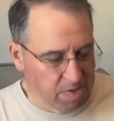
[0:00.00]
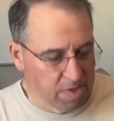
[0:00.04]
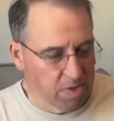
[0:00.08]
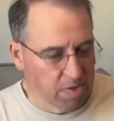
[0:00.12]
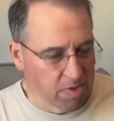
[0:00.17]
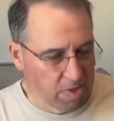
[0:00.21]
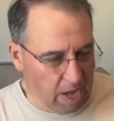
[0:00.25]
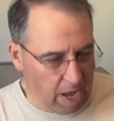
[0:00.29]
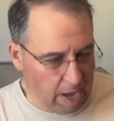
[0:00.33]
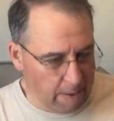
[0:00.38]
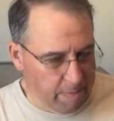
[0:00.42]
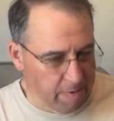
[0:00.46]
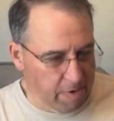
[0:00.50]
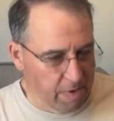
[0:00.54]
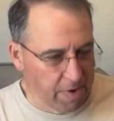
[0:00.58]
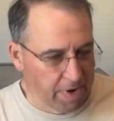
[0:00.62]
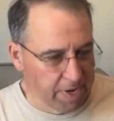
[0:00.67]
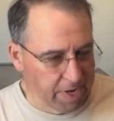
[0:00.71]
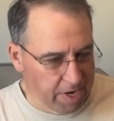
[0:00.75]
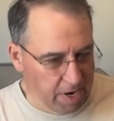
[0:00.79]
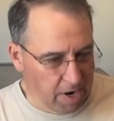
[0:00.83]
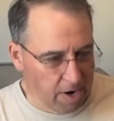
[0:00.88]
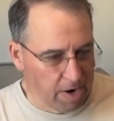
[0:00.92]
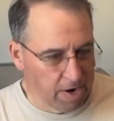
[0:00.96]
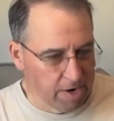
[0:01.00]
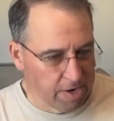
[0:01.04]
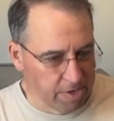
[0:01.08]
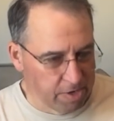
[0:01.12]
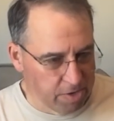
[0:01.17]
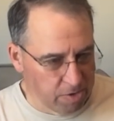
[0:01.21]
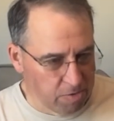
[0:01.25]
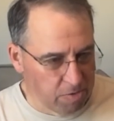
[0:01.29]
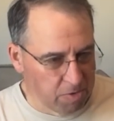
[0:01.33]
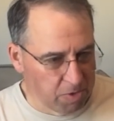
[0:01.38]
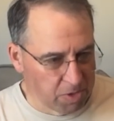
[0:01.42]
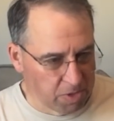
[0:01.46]
the library card
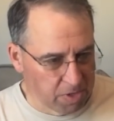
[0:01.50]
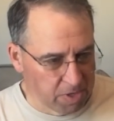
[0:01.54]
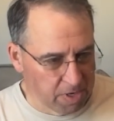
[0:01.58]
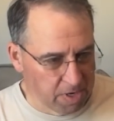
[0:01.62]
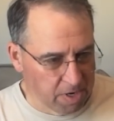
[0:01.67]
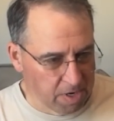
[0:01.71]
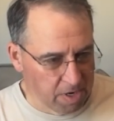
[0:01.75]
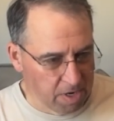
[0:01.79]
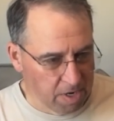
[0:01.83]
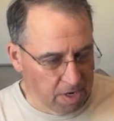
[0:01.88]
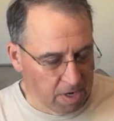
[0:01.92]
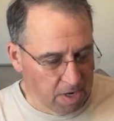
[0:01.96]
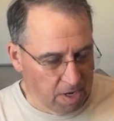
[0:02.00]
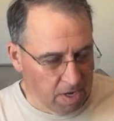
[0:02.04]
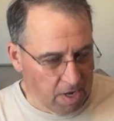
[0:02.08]
user.